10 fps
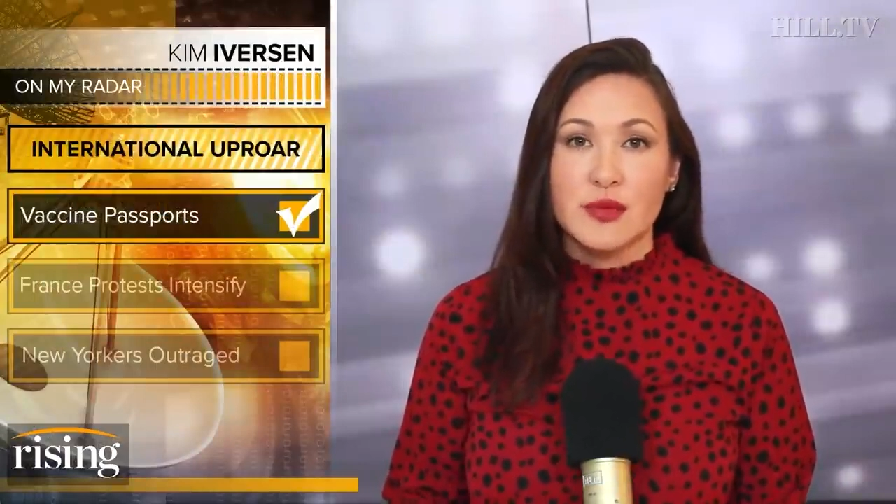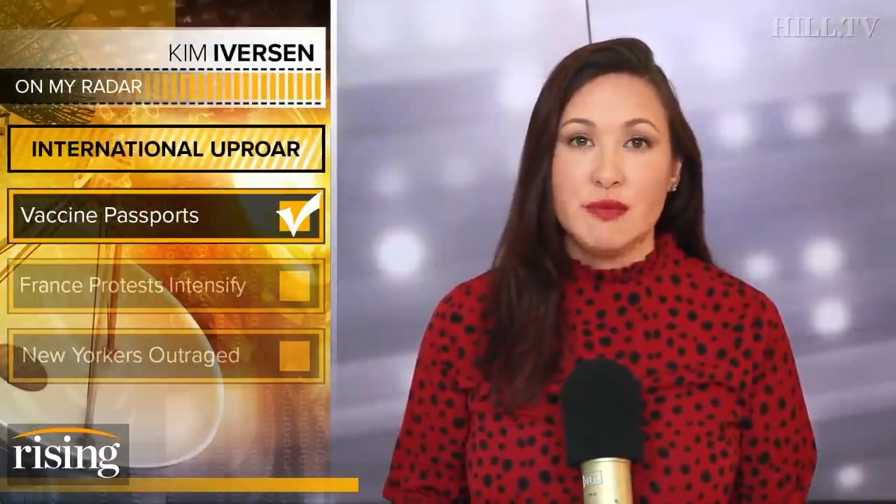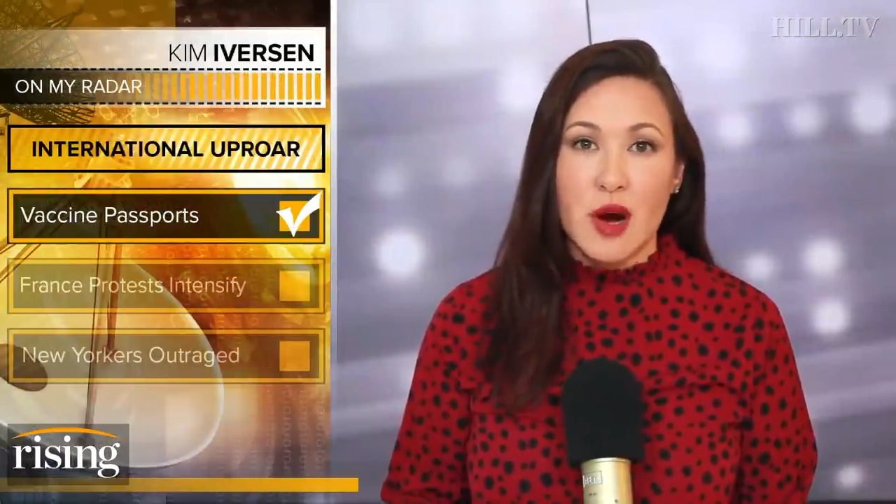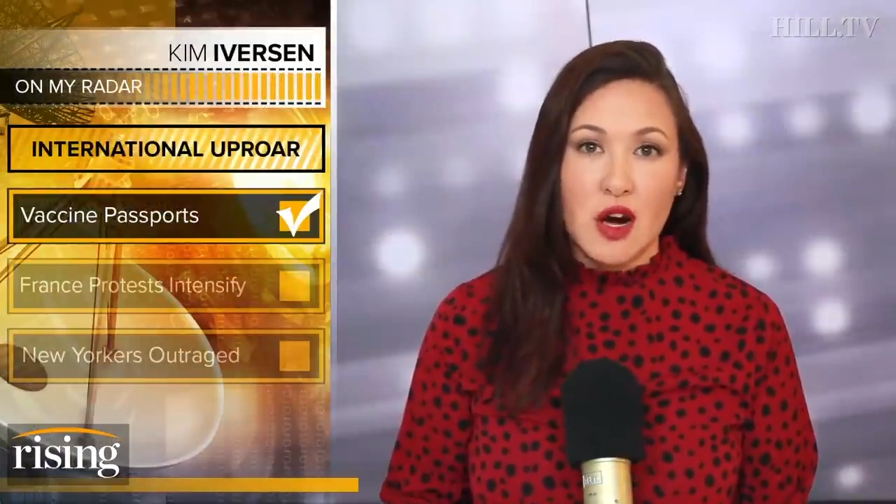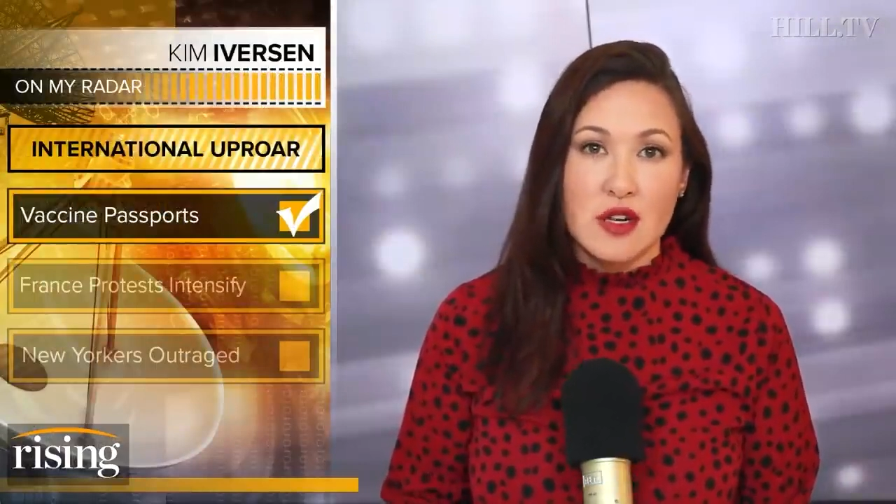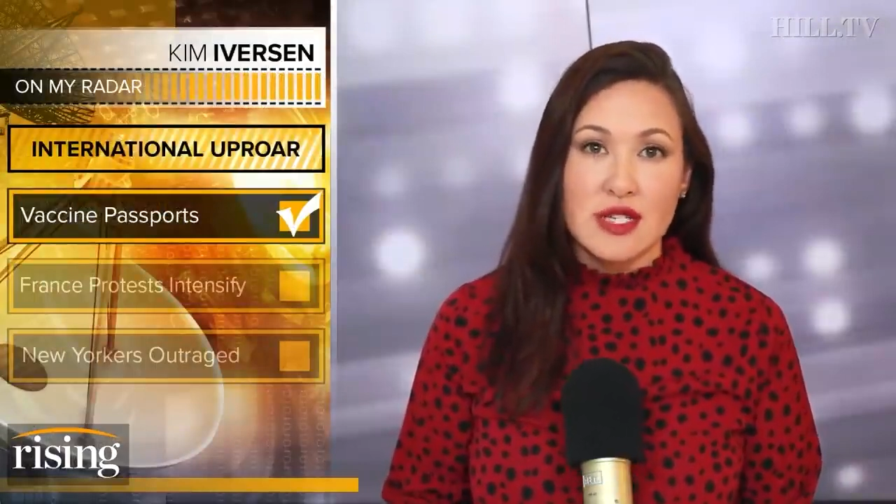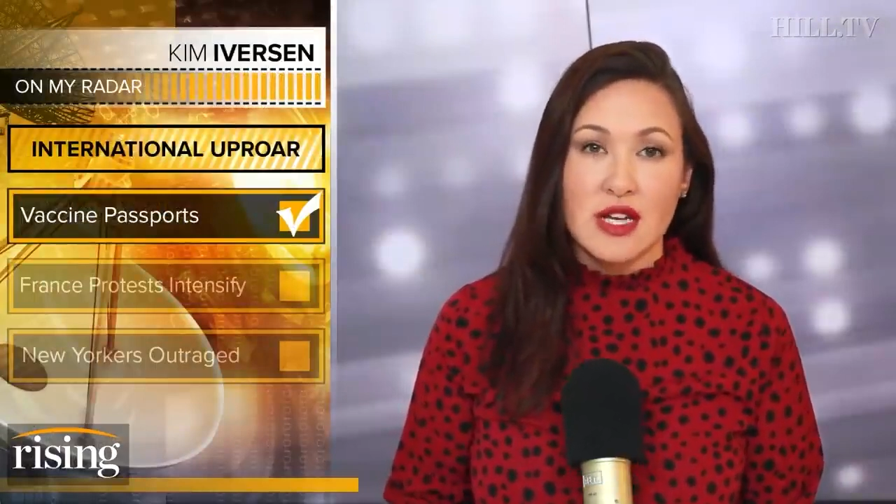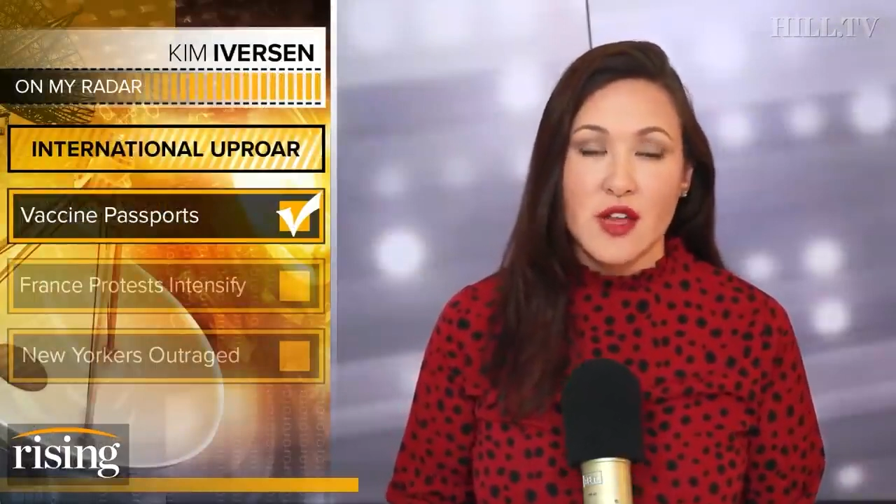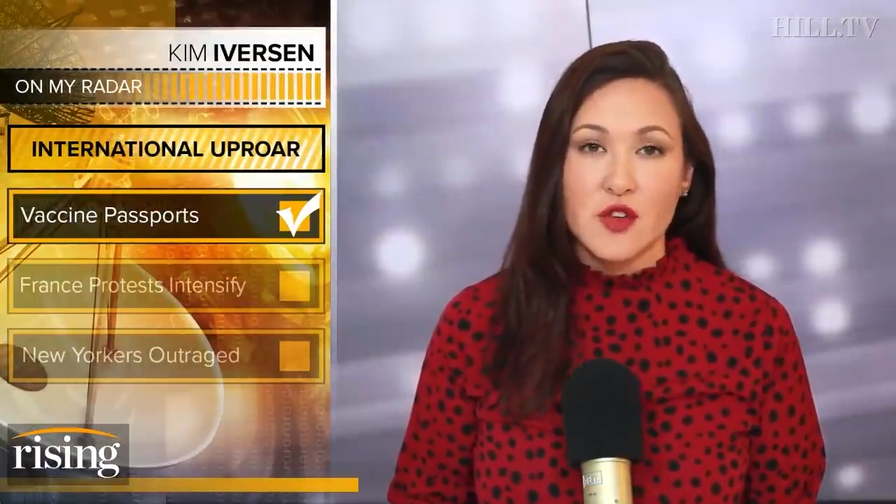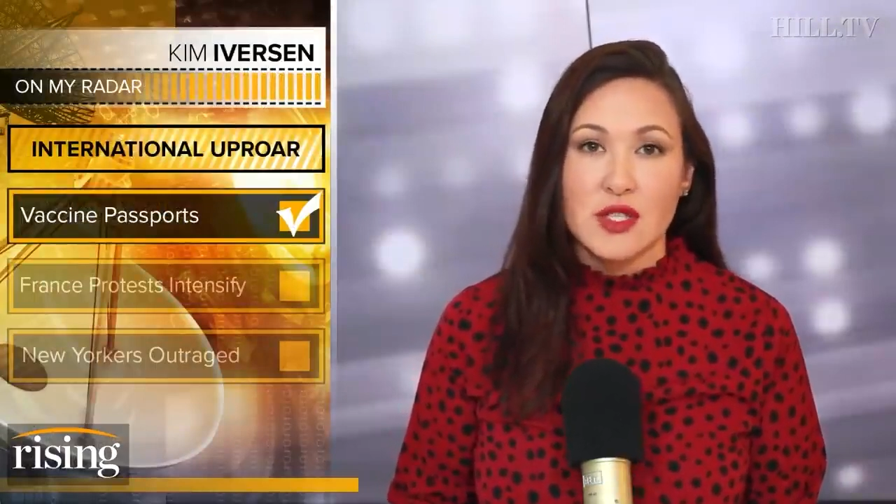bars,
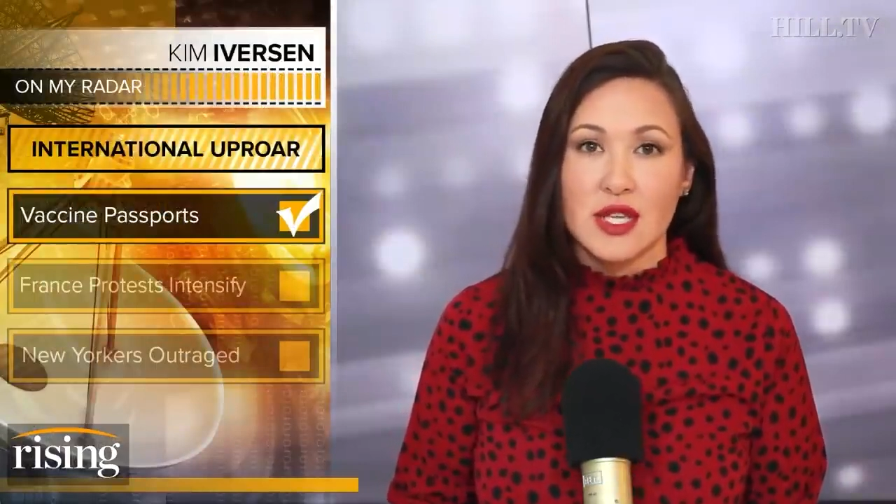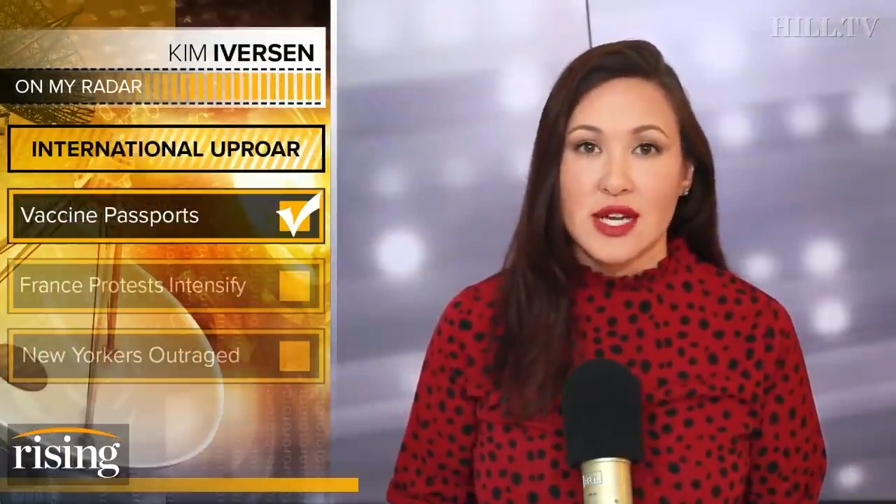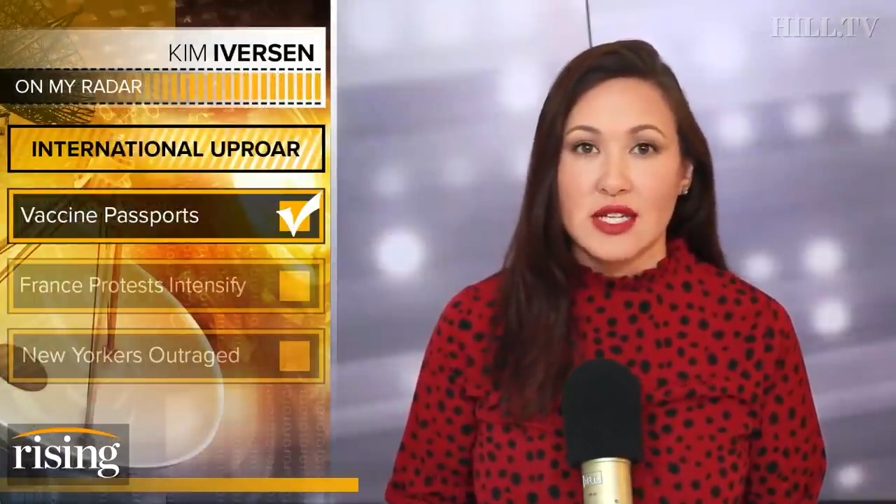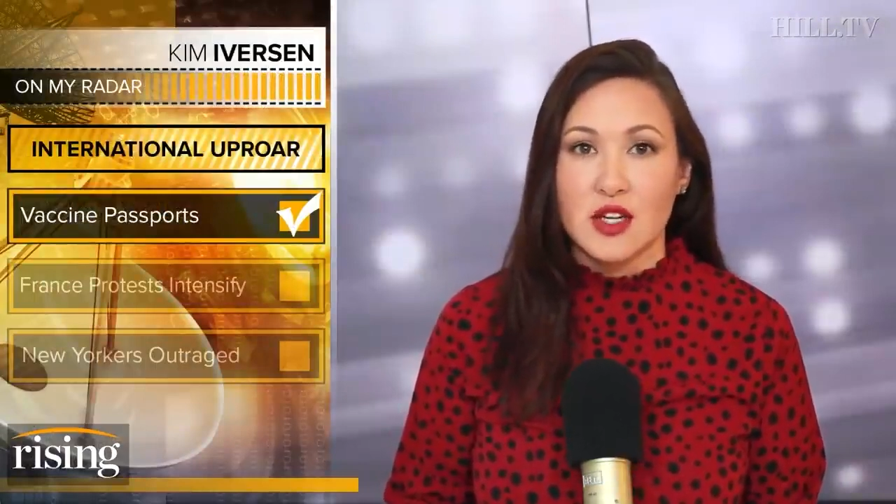and other select